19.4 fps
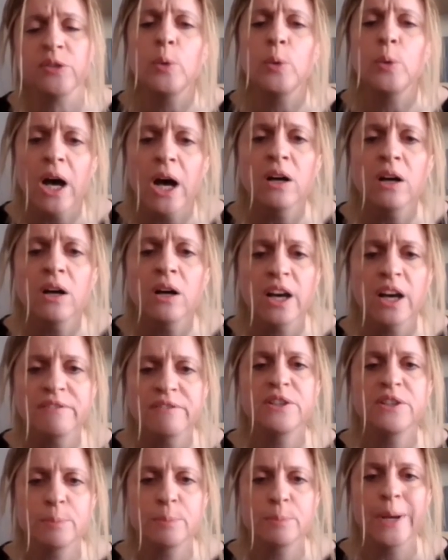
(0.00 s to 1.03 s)
We are
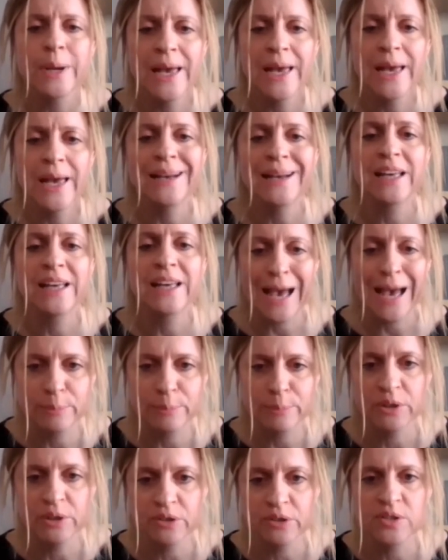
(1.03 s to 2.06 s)
governed by our
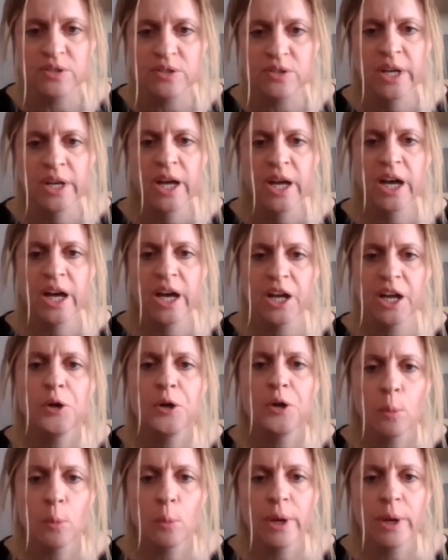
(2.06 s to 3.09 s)
cabinet, uh,
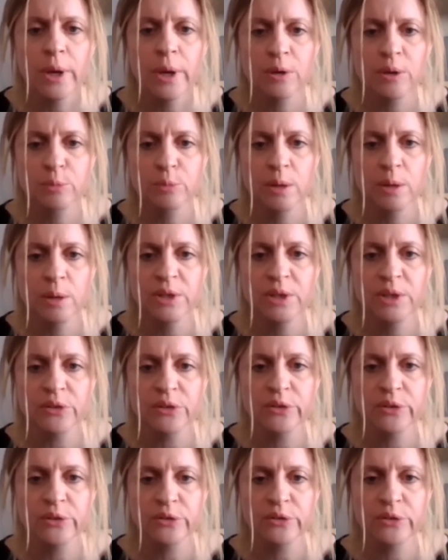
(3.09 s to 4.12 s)
not by the prime
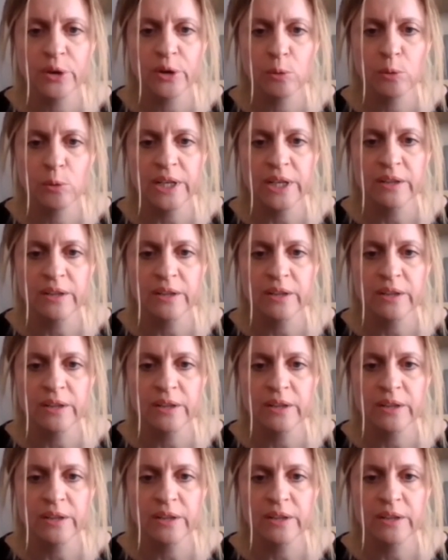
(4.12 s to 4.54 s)
minister solely.